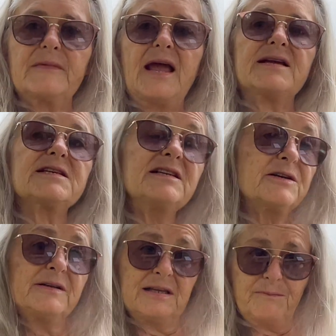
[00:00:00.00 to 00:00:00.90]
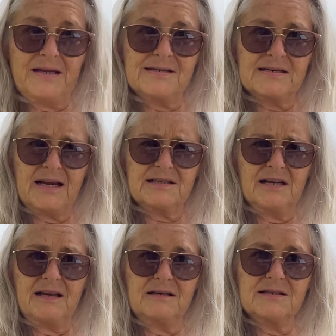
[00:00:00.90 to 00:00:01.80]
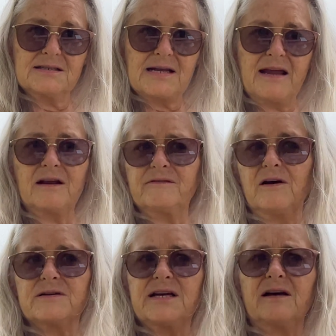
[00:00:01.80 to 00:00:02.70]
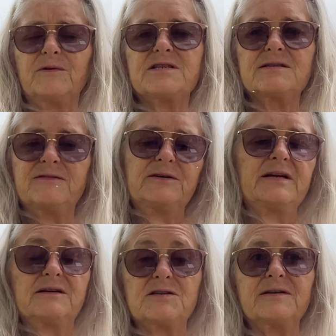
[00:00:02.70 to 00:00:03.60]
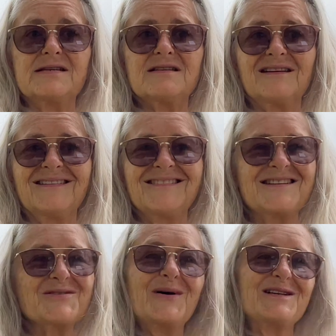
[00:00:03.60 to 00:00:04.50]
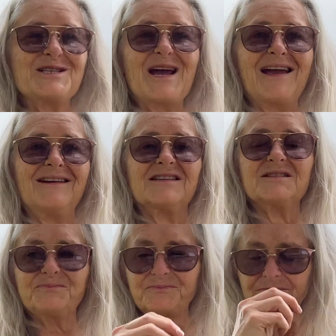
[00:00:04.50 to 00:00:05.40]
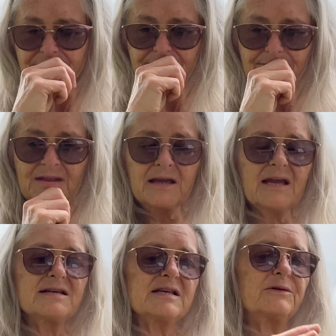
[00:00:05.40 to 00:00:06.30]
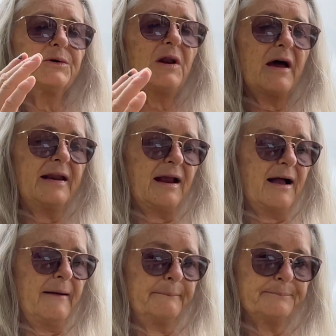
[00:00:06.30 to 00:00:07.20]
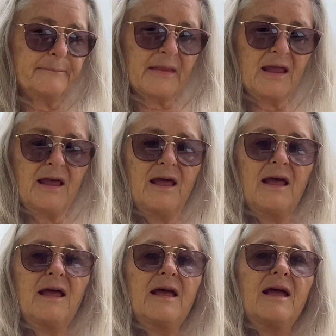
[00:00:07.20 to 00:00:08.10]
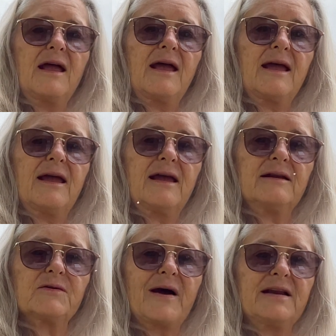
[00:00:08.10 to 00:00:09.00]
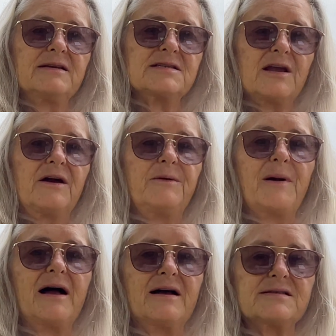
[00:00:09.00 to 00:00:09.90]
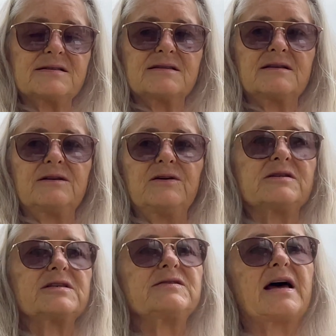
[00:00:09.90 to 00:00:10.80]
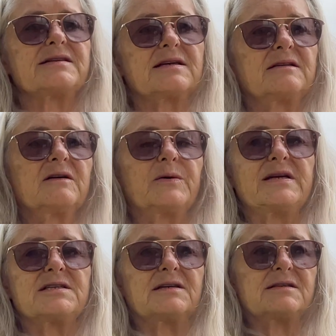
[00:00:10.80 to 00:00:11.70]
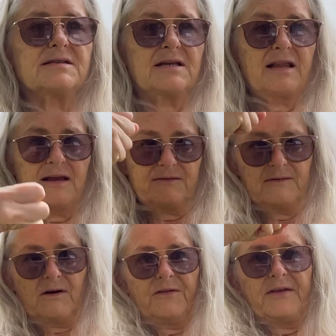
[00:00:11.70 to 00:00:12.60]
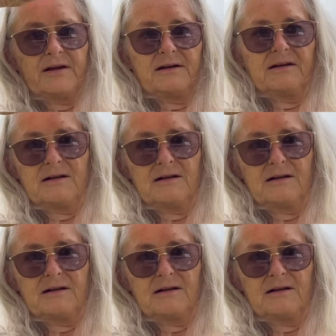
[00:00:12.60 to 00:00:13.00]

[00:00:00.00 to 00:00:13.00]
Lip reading: actually doing their best to stay out of lockdown, which is very interesting. That's quite a change. Okay, so we're all lining up and waiting to go past the nurse who's asking the questions, and they've got the